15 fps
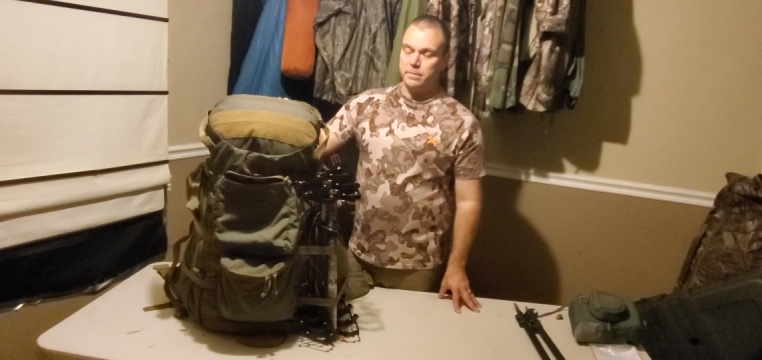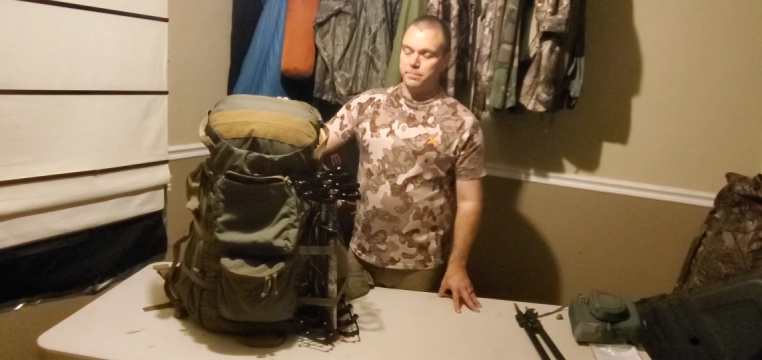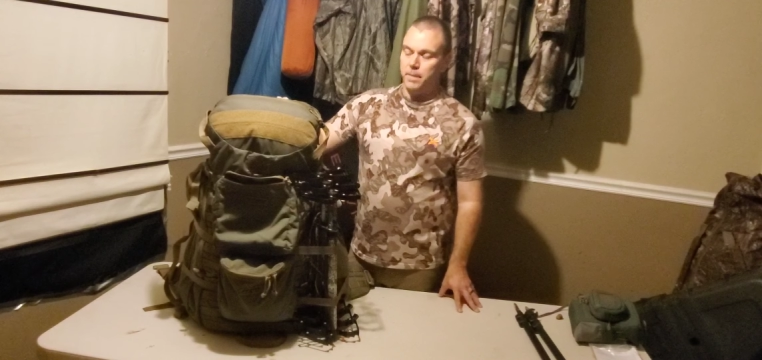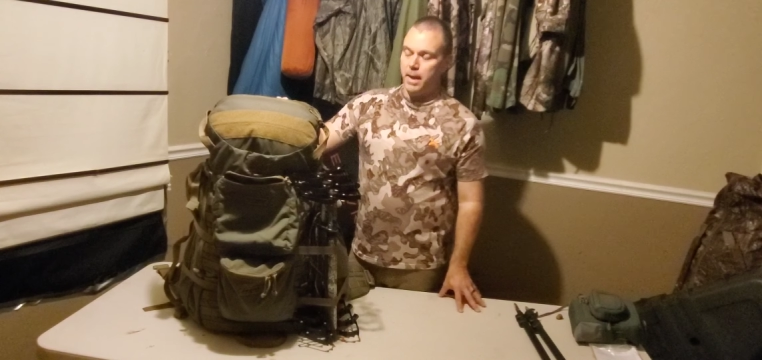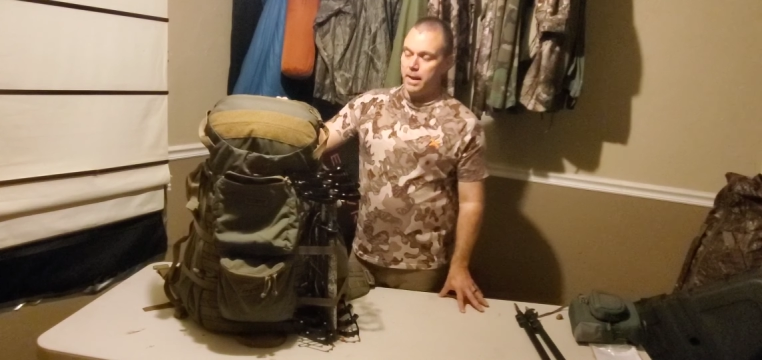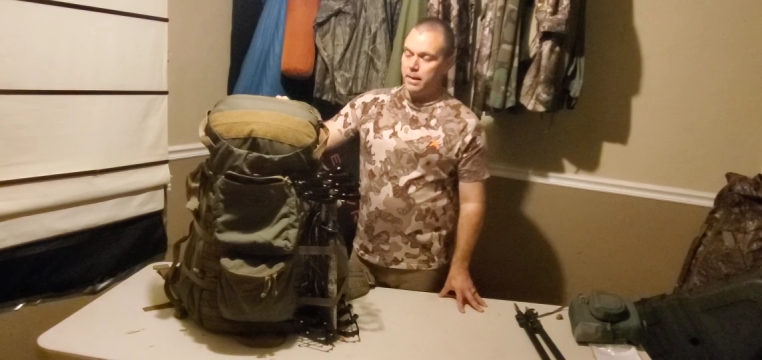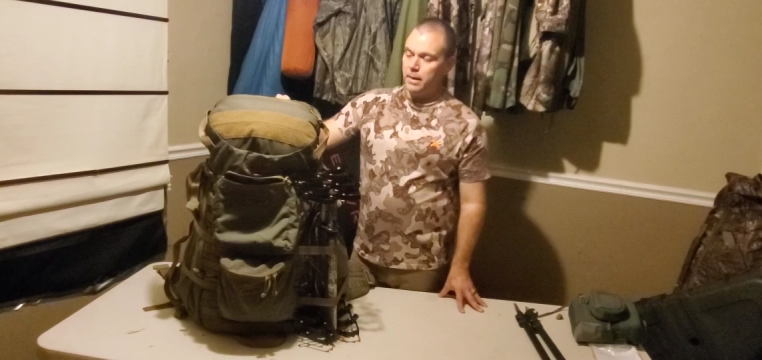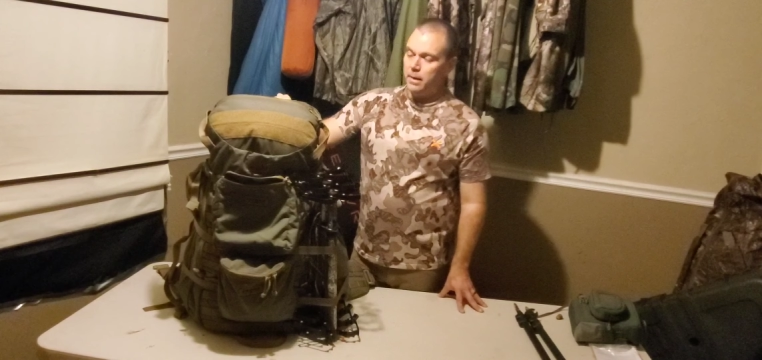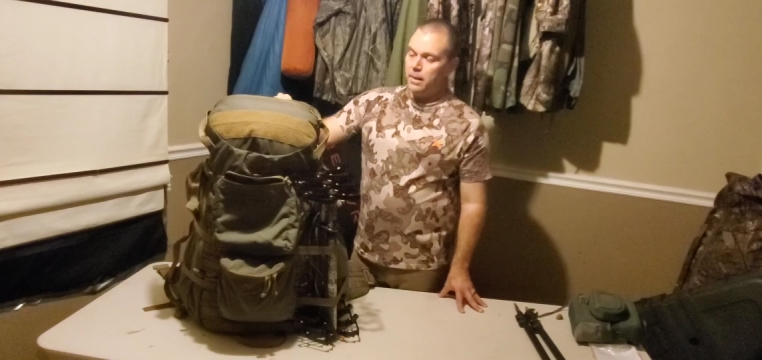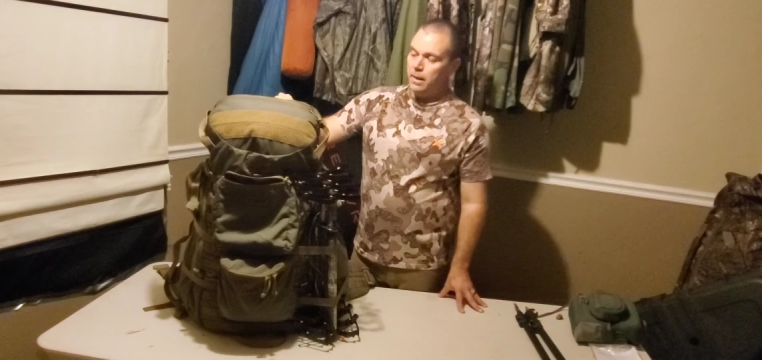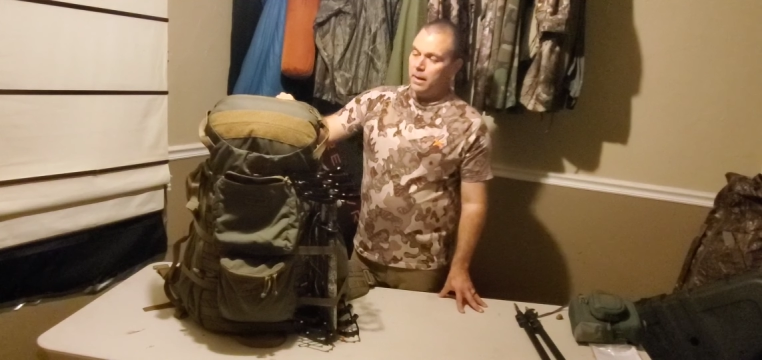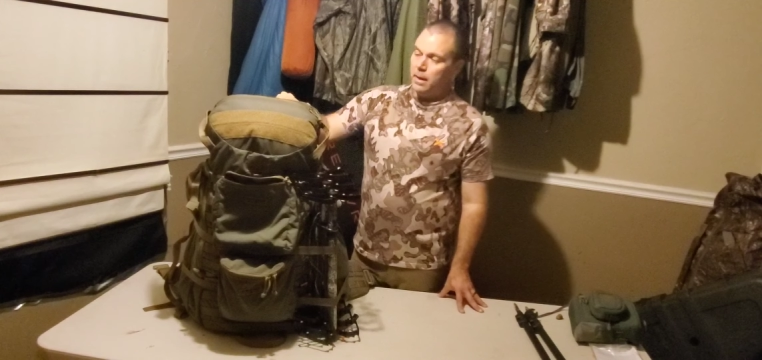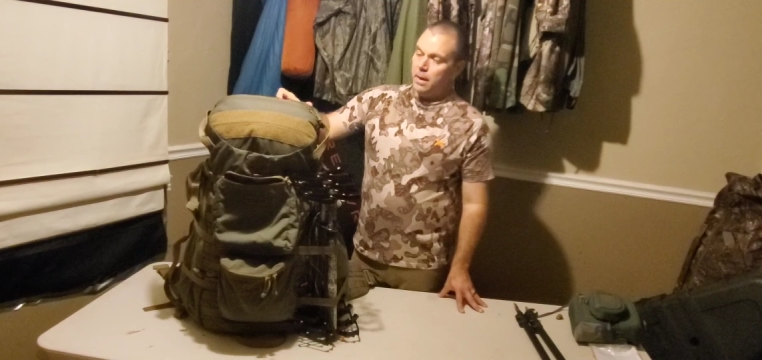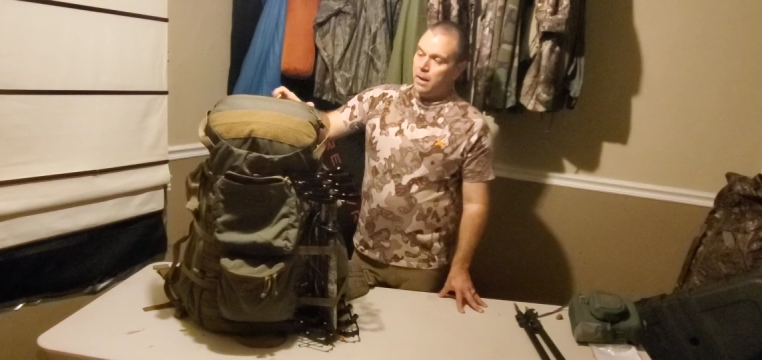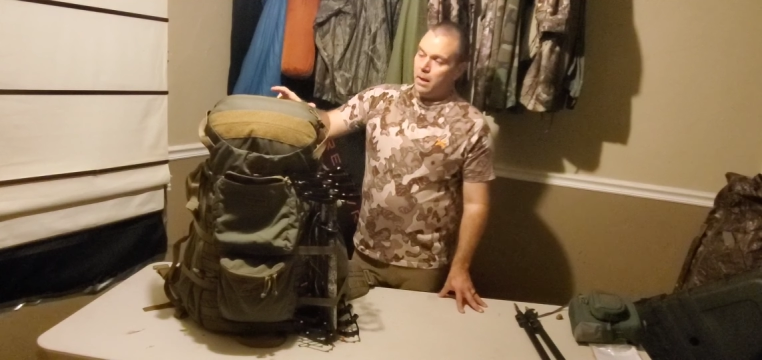is made.
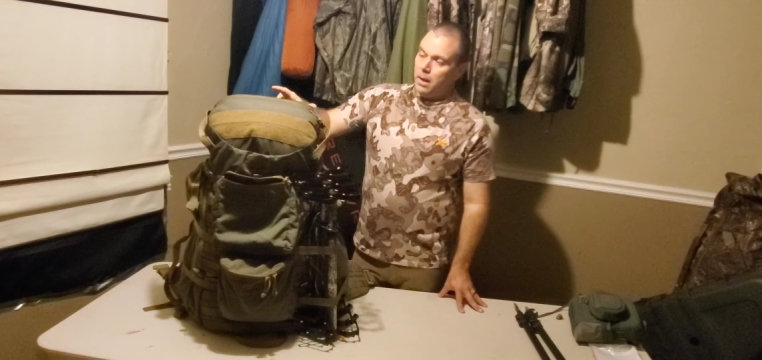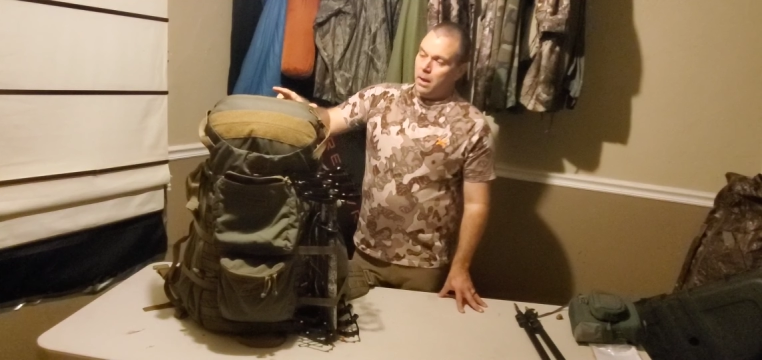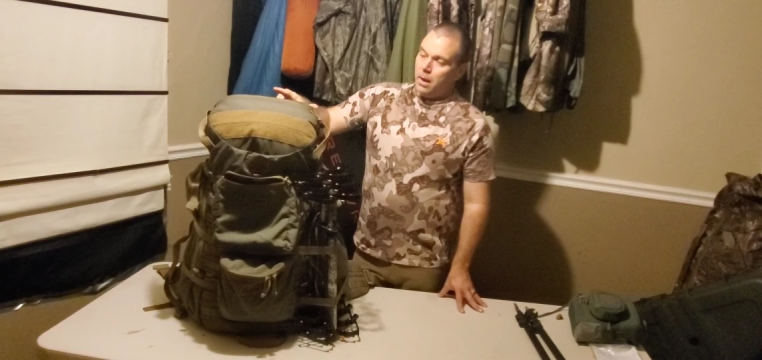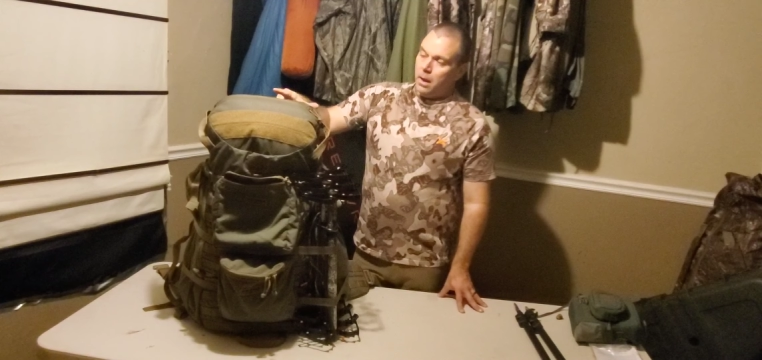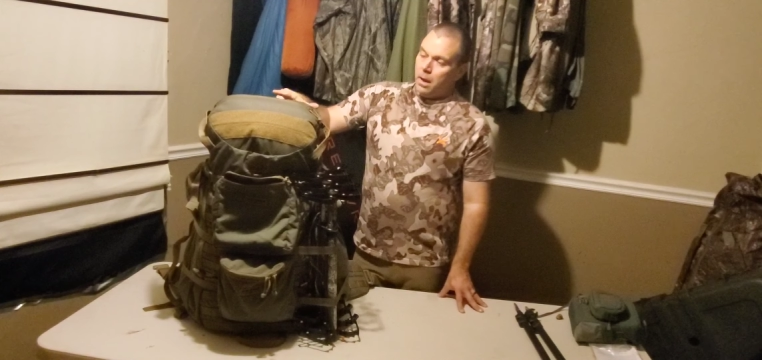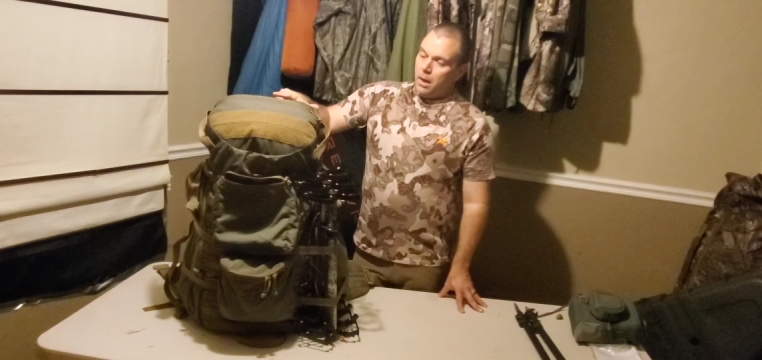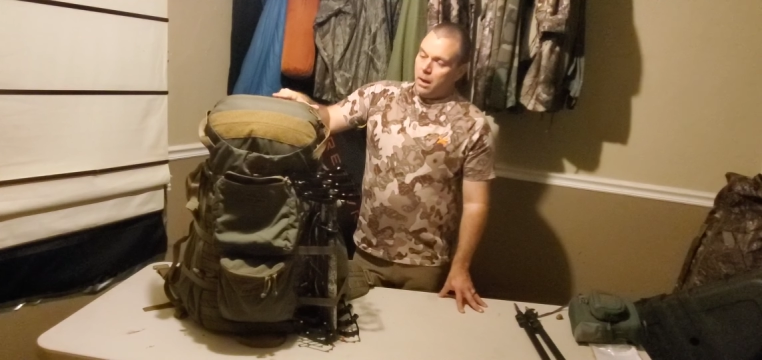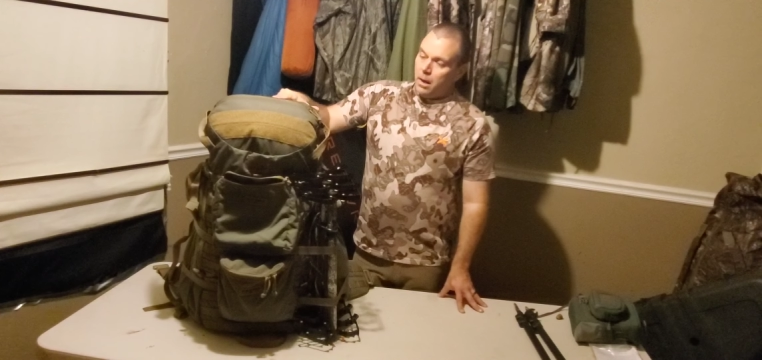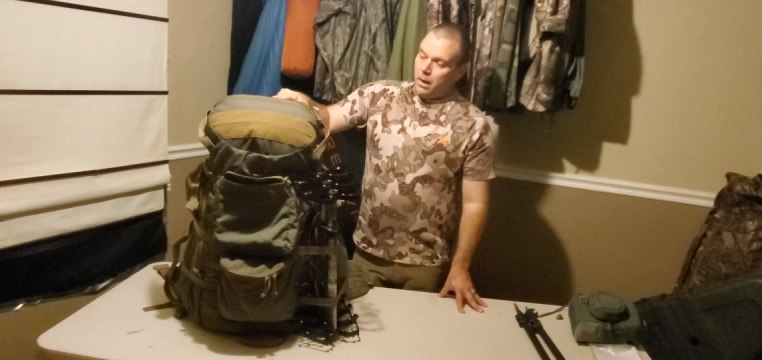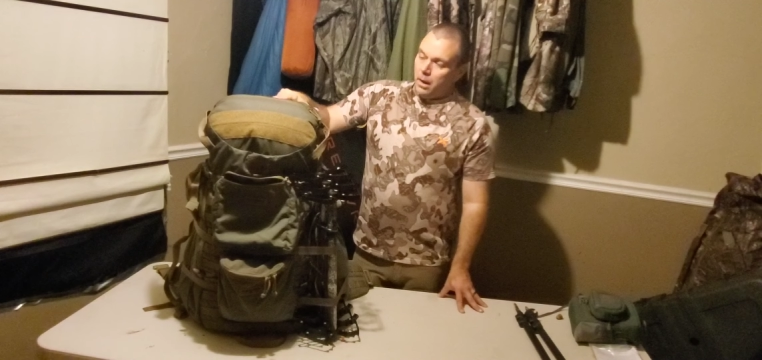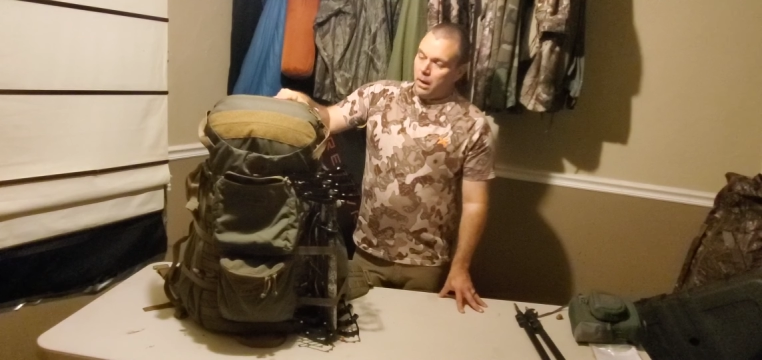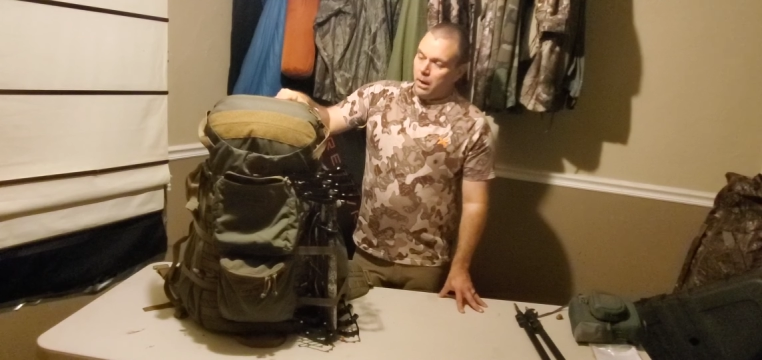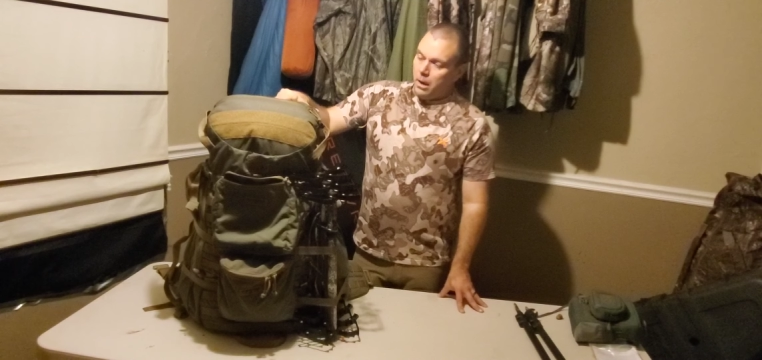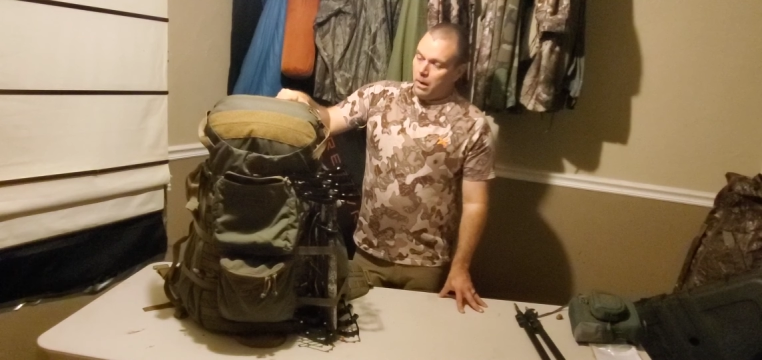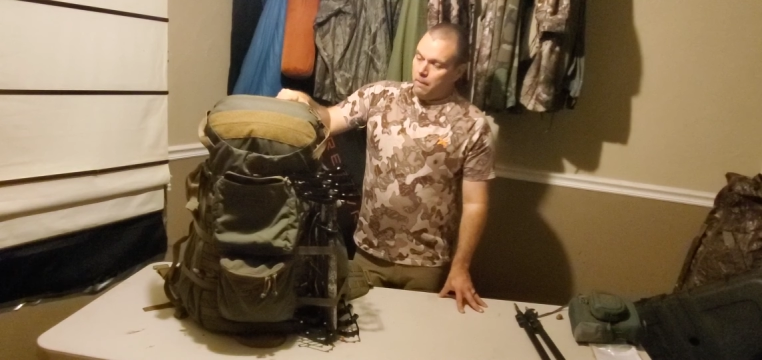
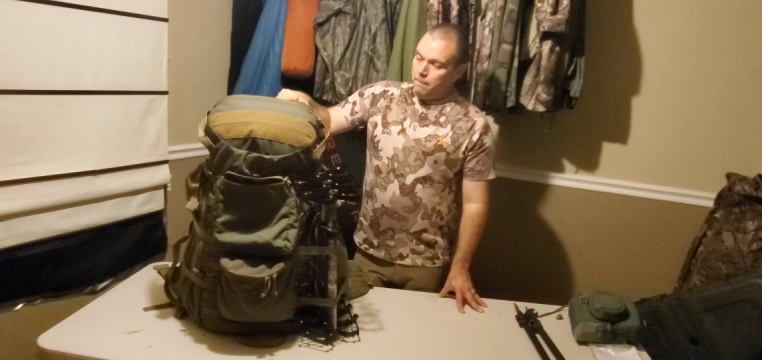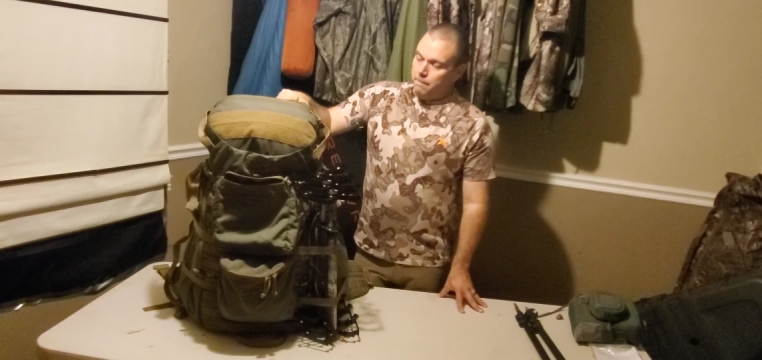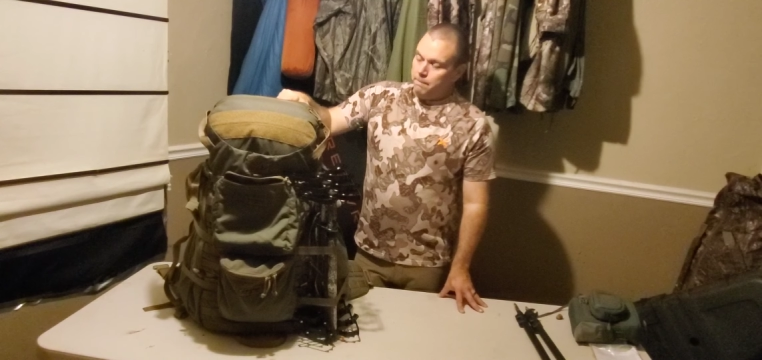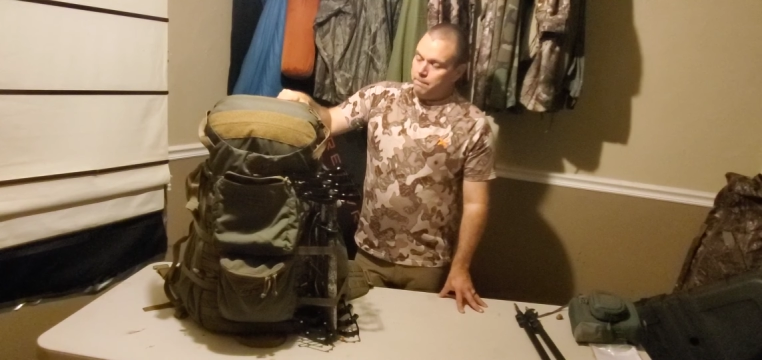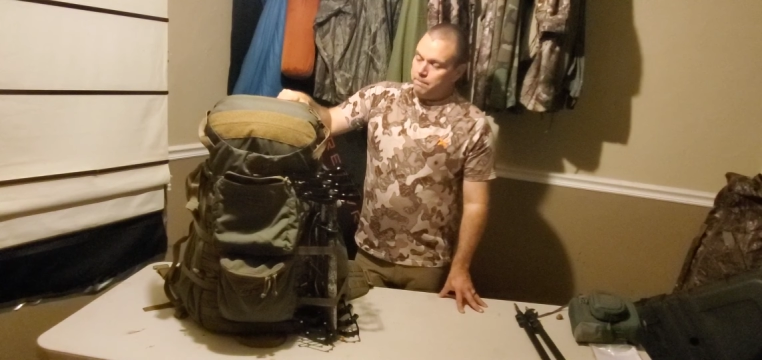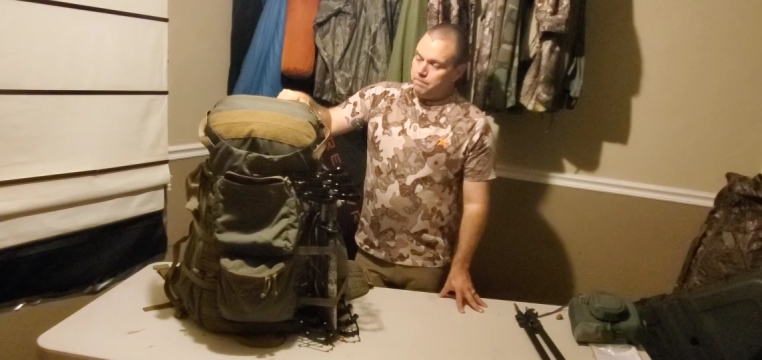And